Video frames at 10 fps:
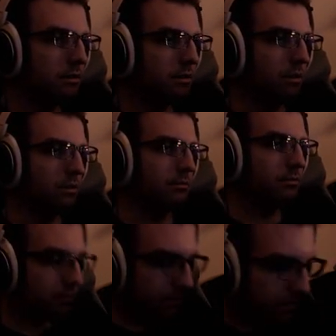Or
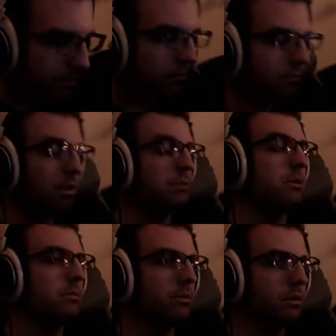maybe
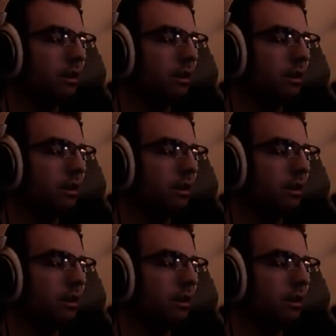more.